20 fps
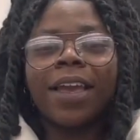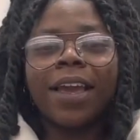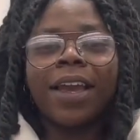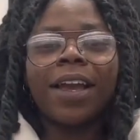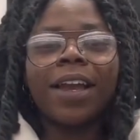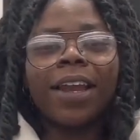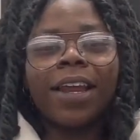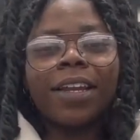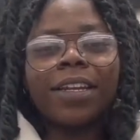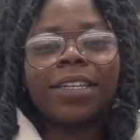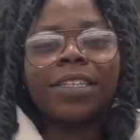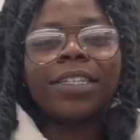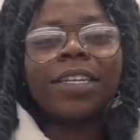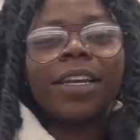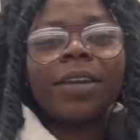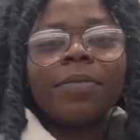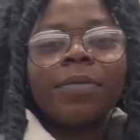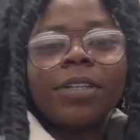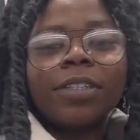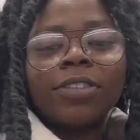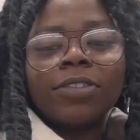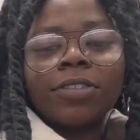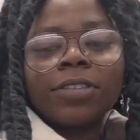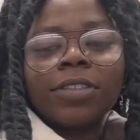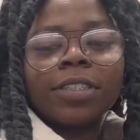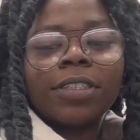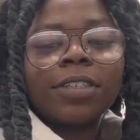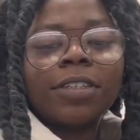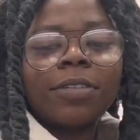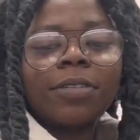And I damn near drink
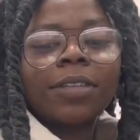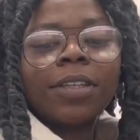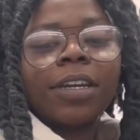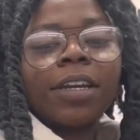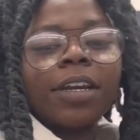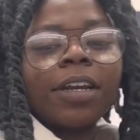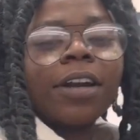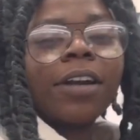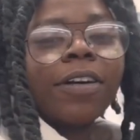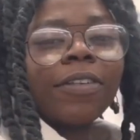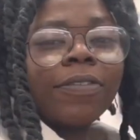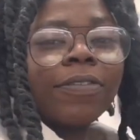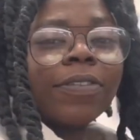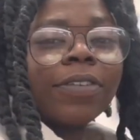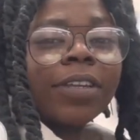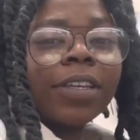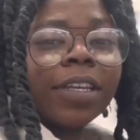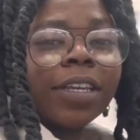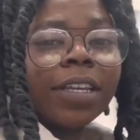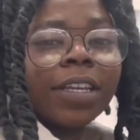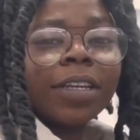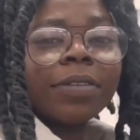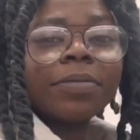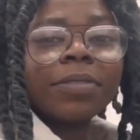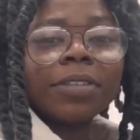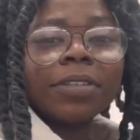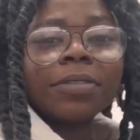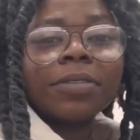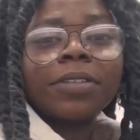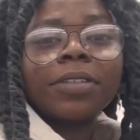this whole thing of coffee, and I'm
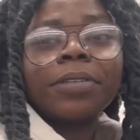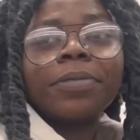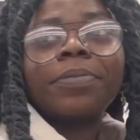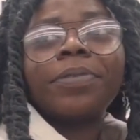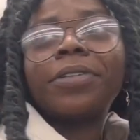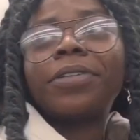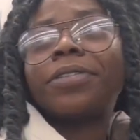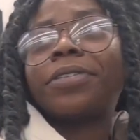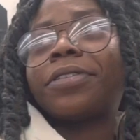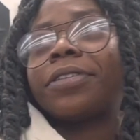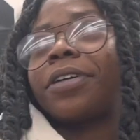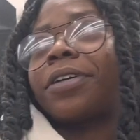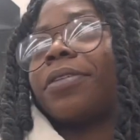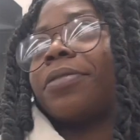still sleepy, so